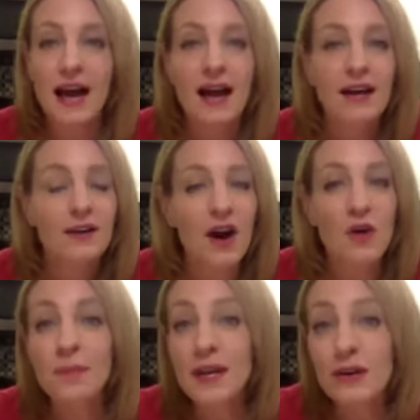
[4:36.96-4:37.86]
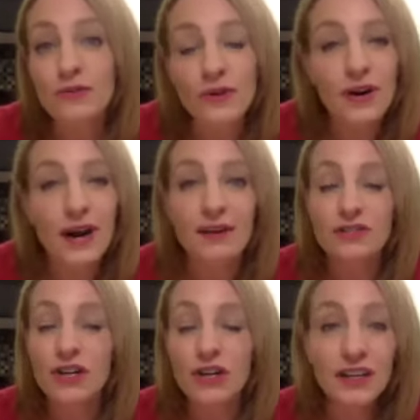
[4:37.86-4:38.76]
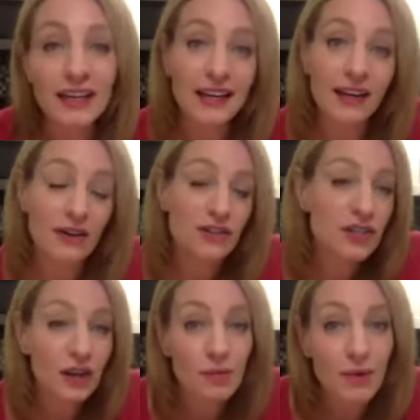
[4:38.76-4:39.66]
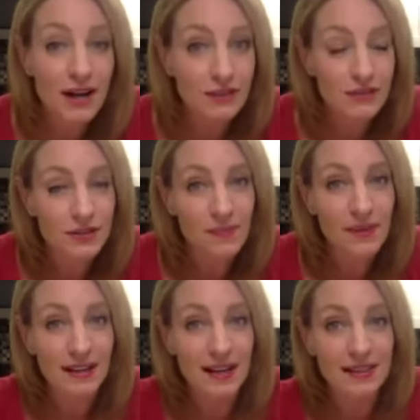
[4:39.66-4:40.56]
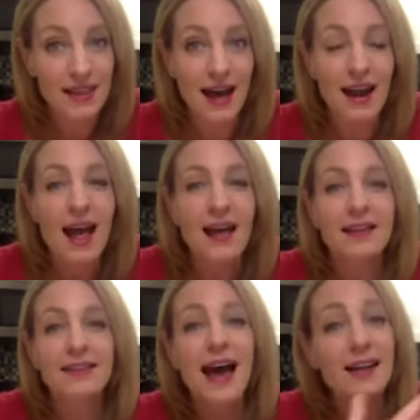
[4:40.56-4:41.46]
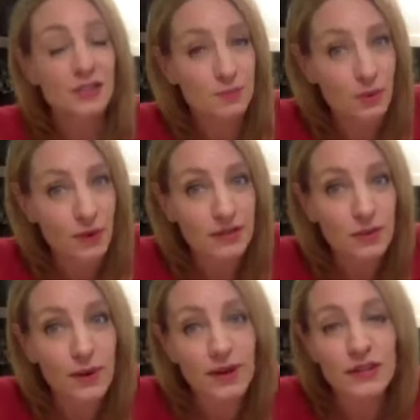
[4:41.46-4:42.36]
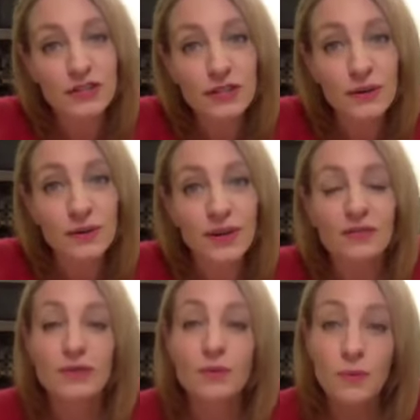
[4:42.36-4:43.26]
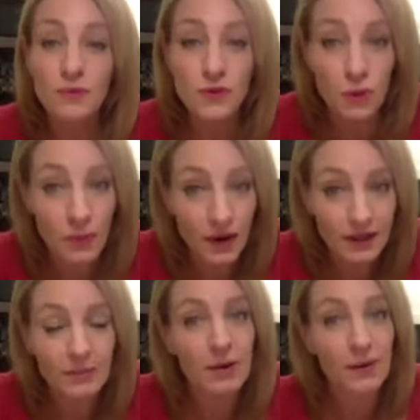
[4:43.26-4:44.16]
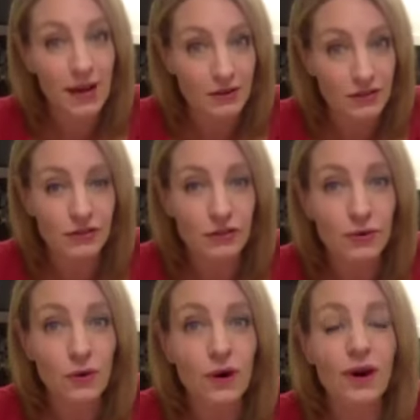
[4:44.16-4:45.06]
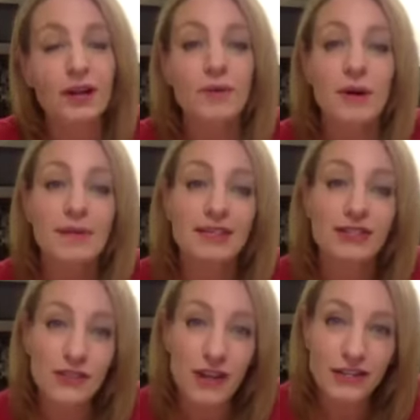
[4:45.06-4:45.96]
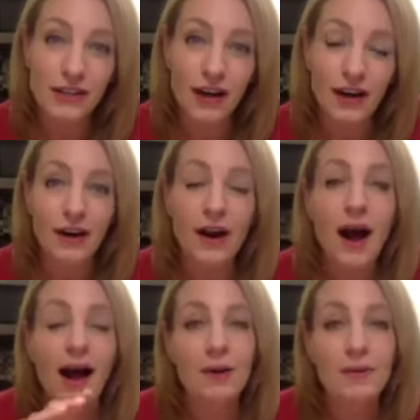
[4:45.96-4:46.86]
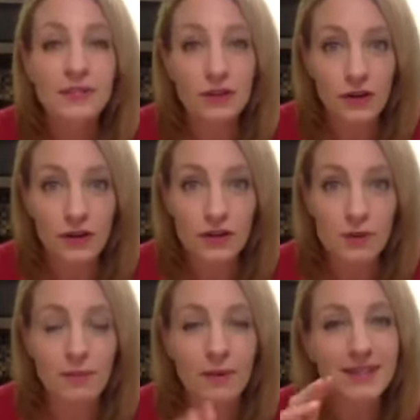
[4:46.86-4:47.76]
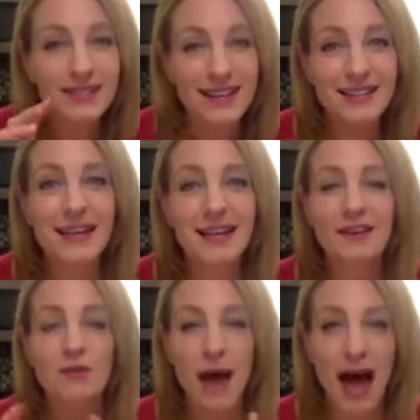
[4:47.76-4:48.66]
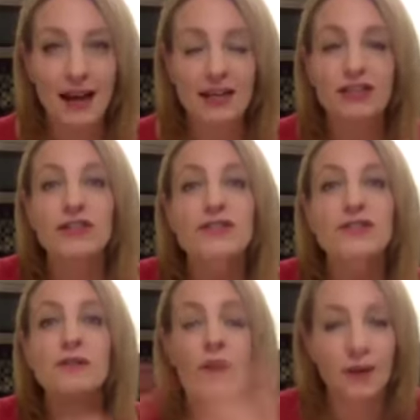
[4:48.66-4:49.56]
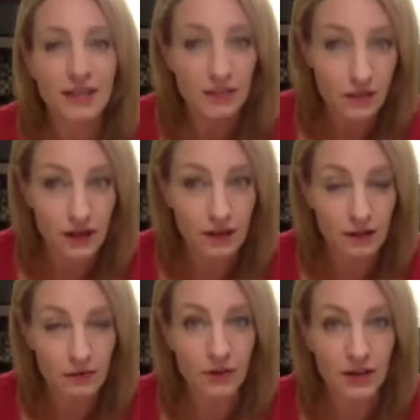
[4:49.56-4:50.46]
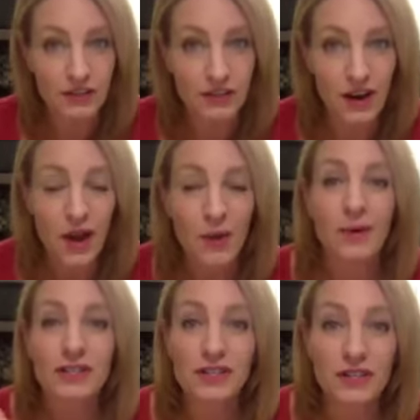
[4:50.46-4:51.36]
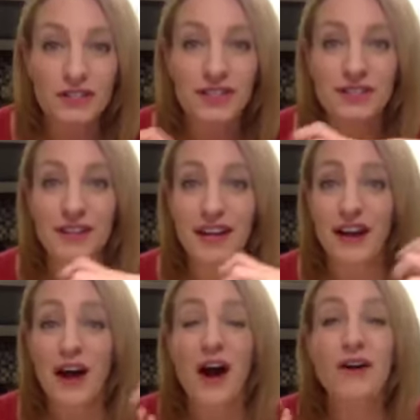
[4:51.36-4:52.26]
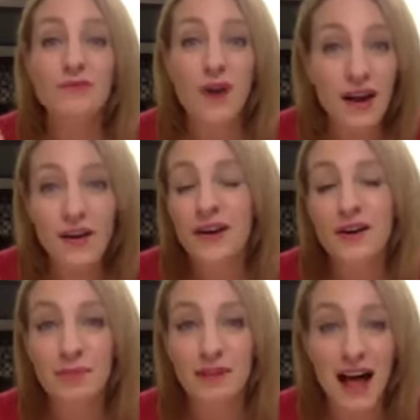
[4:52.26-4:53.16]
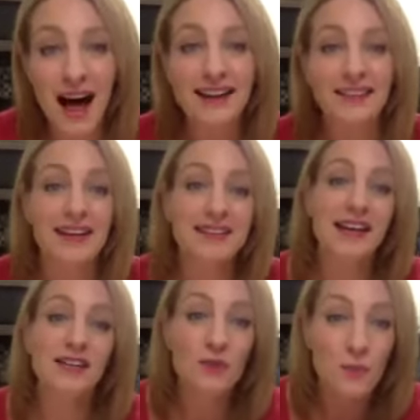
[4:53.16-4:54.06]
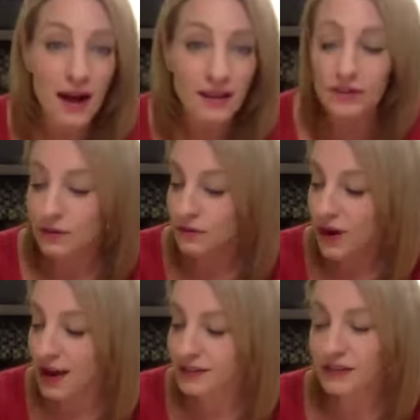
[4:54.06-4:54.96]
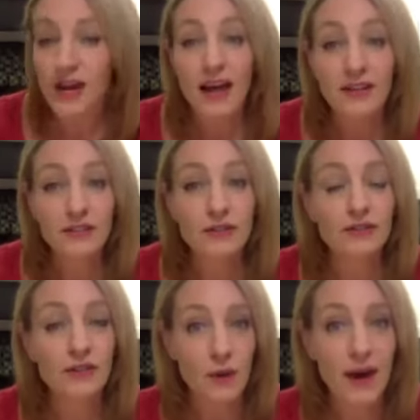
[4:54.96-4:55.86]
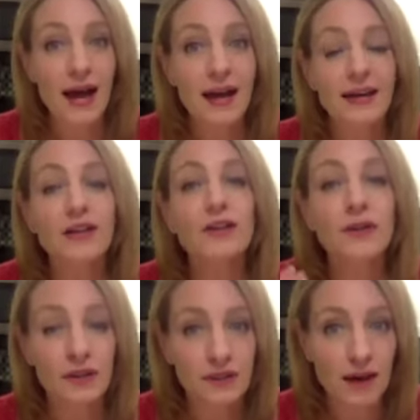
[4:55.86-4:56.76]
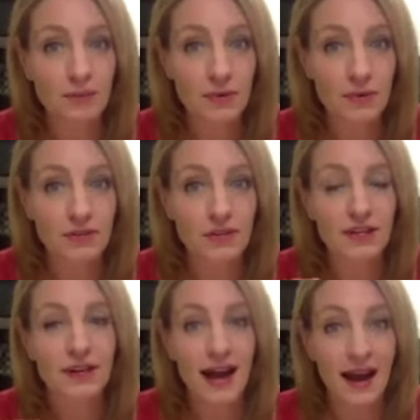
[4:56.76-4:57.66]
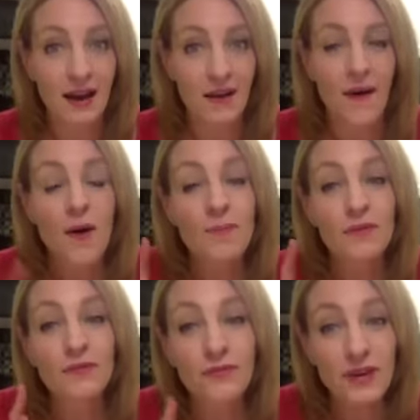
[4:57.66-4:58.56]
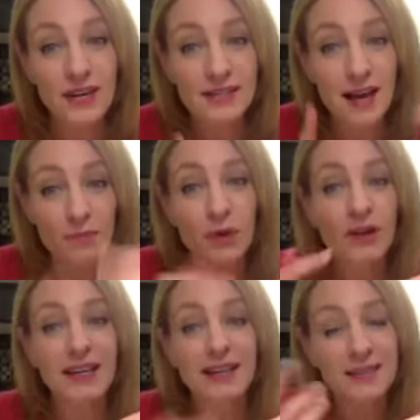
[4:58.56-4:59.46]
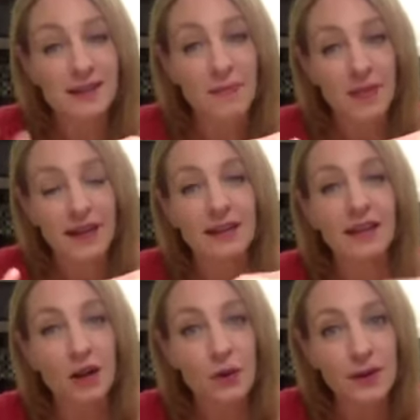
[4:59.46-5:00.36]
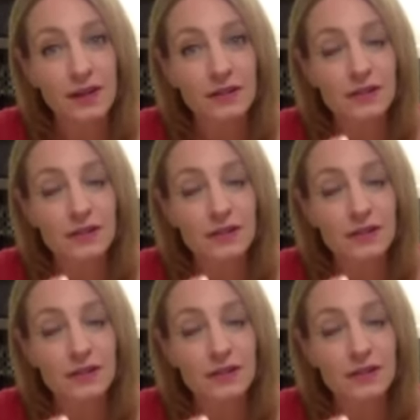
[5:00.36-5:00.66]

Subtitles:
ground beef or ground turkey or chicken breast or something like that. That spoils quickly too. And if you don't want to keep going out to the store and you want to make it stretch longer, I always encourage people, instead of taking the package and just throwing it straight in the freezer where it turns into like a rock hard block and then it takes a while to defrost, to go ahead and cook that protein now, but cook it in something liquid so